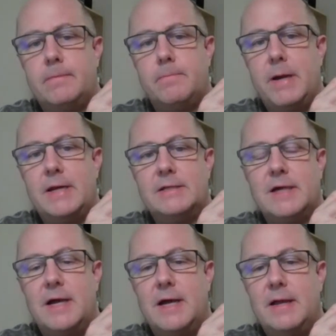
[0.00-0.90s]
By the
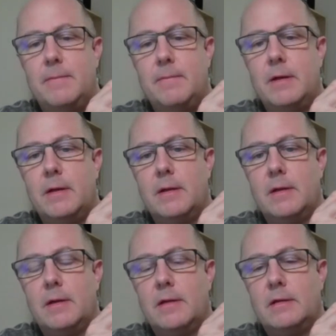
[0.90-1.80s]
time
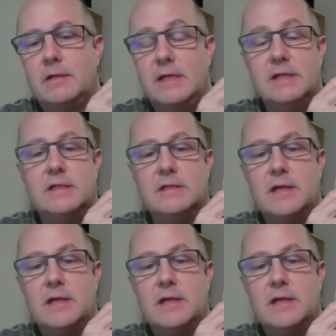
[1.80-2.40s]
decent